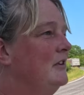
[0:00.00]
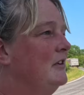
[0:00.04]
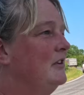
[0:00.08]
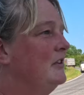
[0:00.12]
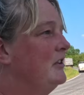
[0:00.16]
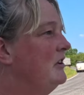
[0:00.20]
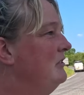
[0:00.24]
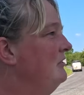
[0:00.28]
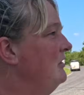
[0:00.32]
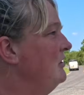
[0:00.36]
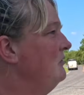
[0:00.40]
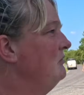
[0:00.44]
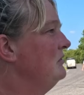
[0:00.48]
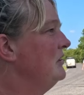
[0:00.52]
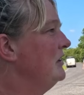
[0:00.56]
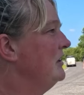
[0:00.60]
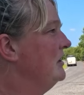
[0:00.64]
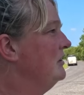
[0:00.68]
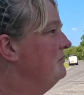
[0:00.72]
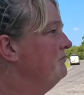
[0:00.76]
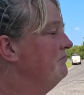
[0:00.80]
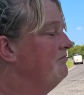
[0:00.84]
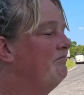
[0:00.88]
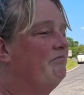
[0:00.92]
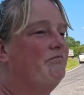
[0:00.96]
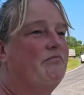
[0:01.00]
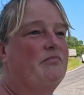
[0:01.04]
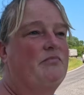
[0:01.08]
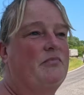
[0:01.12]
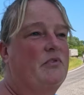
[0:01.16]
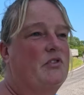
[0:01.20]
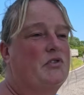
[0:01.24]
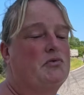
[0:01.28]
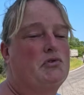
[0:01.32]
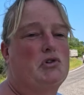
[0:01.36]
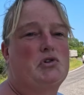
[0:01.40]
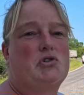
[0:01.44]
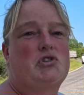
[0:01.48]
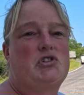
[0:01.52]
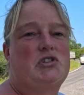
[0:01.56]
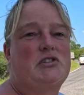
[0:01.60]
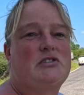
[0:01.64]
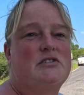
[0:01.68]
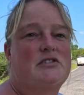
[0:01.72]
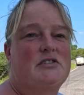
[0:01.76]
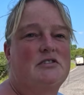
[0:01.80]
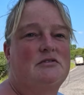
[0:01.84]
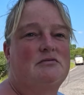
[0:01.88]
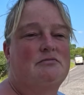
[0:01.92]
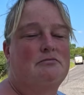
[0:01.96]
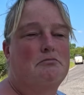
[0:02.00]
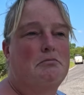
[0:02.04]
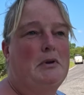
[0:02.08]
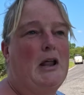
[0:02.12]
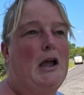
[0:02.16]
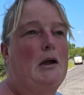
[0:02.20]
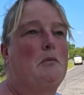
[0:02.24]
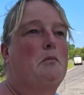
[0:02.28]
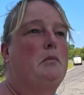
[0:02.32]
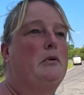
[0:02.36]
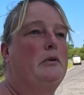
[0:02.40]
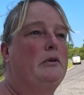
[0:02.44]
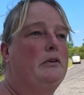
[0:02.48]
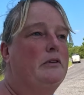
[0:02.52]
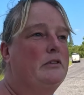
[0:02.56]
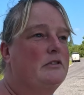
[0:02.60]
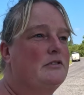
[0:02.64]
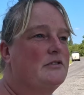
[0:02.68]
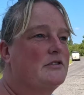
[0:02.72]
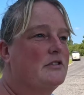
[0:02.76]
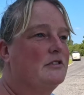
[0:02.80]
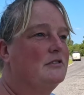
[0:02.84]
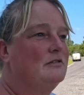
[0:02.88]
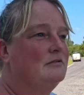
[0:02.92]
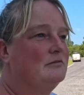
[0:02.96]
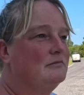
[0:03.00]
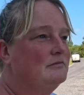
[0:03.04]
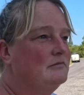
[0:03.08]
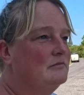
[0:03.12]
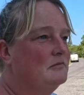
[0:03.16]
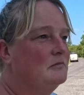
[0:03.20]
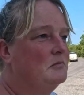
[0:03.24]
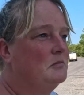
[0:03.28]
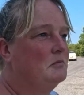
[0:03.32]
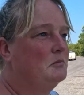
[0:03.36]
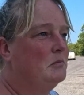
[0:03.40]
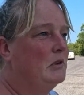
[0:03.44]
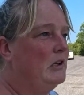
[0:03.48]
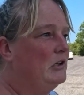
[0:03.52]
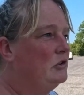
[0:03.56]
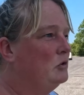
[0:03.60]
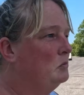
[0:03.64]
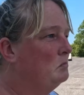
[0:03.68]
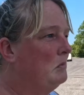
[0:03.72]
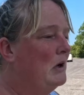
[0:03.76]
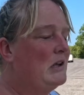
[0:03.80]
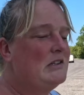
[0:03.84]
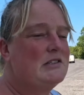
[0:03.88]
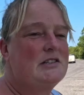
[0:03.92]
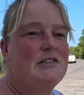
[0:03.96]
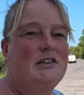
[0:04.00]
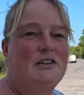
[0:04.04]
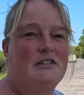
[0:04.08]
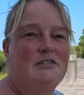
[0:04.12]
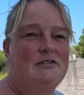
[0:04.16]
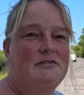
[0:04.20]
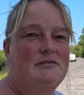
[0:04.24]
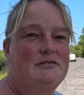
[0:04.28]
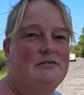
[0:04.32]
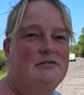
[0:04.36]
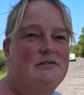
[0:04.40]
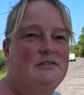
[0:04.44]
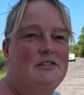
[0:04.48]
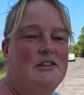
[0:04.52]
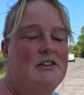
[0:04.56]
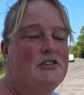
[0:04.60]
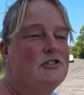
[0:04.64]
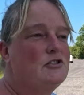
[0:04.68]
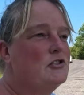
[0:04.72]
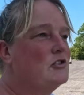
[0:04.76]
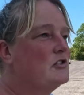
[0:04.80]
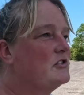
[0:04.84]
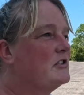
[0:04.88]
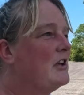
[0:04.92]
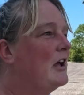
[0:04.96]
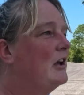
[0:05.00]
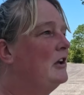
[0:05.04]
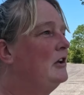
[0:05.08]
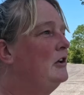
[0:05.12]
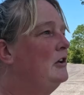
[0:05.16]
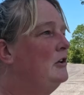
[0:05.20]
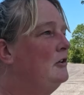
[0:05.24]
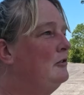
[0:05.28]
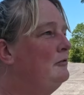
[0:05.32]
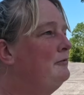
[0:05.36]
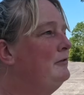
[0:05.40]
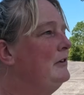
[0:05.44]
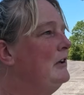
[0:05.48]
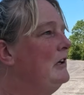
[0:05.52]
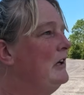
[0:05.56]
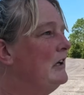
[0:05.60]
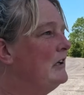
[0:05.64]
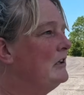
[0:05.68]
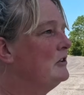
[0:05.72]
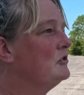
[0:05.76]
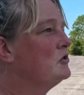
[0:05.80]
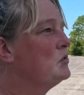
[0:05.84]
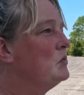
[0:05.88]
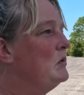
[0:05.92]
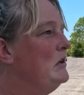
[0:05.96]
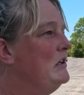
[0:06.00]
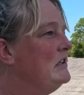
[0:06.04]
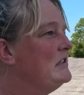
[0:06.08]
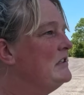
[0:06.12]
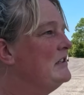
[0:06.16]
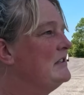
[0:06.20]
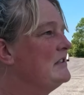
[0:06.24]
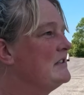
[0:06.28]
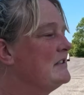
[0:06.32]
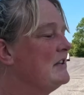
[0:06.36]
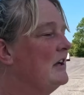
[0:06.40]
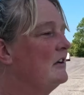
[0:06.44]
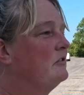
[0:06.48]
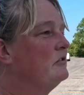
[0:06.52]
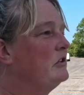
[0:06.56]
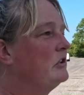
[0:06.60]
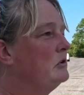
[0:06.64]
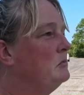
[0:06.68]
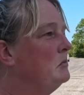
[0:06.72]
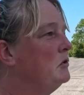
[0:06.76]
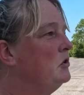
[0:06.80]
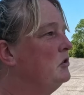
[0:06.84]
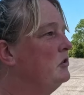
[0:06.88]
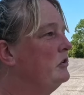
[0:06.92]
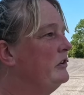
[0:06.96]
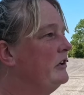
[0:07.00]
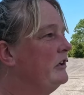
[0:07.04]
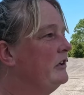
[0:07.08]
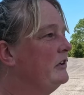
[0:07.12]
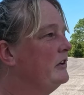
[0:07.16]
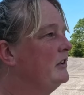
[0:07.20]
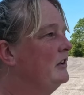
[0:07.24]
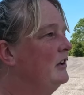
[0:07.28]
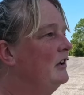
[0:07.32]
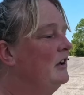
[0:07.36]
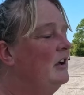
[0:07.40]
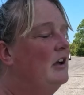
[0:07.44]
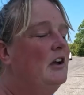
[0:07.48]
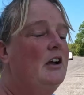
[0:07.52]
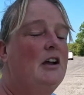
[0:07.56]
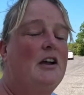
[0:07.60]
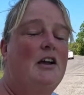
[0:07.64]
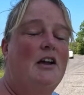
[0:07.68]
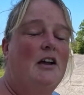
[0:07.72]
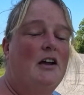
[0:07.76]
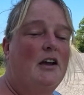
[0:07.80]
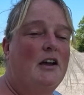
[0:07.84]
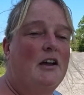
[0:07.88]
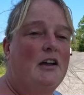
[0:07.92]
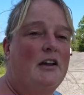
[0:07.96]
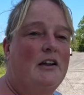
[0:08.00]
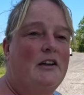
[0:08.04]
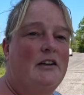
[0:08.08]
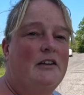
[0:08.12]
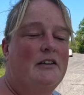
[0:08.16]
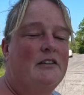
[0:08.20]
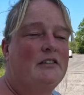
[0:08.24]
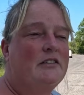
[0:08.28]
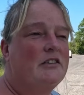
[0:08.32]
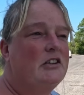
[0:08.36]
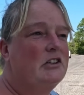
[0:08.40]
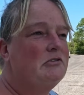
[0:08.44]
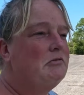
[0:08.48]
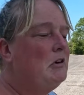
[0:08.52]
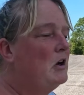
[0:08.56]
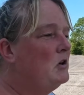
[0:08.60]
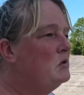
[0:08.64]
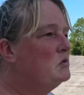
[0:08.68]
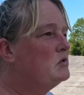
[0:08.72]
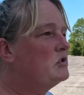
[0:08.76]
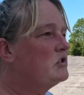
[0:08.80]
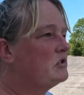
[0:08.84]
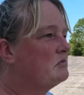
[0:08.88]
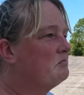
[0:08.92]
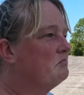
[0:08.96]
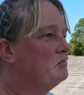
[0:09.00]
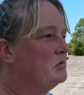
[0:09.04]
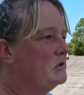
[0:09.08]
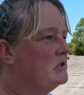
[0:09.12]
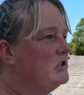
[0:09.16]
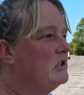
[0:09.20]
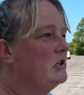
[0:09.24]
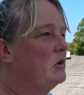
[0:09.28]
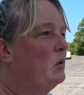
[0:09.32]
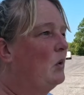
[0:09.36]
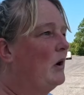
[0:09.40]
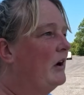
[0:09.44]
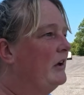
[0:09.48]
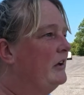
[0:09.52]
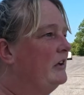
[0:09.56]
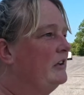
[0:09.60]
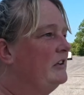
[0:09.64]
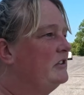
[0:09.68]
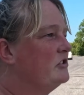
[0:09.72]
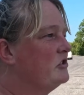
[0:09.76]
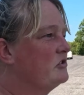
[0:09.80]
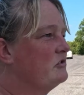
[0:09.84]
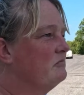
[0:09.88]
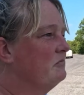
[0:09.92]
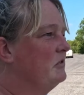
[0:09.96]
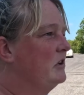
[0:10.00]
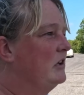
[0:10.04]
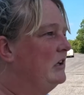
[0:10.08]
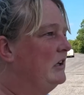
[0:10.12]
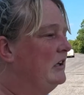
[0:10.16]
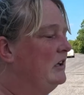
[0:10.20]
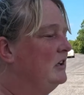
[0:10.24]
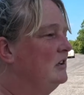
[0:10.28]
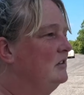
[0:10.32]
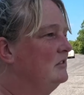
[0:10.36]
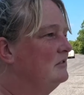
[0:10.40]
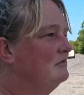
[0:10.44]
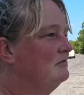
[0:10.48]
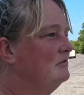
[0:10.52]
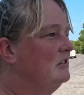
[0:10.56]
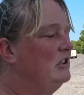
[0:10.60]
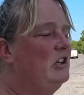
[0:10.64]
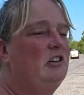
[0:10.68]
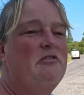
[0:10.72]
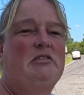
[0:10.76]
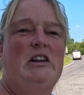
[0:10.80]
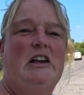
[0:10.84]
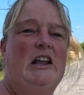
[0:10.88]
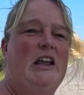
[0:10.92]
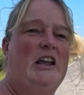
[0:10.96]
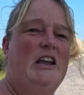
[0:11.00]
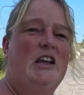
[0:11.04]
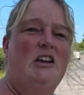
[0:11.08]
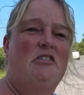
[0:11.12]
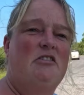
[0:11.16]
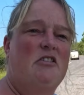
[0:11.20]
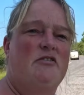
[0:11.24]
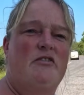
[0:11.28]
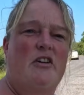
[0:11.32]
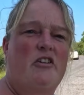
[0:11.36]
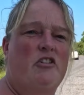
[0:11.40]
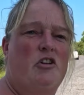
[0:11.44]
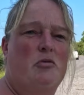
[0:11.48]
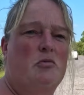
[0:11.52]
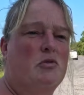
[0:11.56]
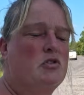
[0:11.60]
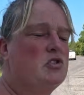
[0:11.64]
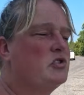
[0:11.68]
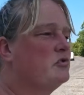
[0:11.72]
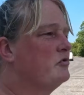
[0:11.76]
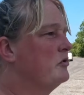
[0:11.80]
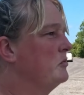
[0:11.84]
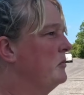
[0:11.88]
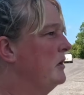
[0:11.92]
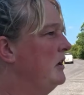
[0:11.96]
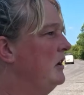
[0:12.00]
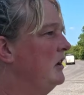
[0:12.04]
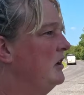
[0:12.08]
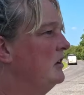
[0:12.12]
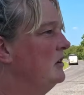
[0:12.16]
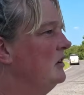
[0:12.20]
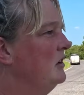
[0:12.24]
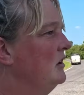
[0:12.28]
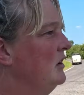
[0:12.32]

They're only thrushes and blackbirds, but it don't matter. It's just that lovely little tweeting sound in the morning. And the road's pretty quiet. You don't really hear it very much from here.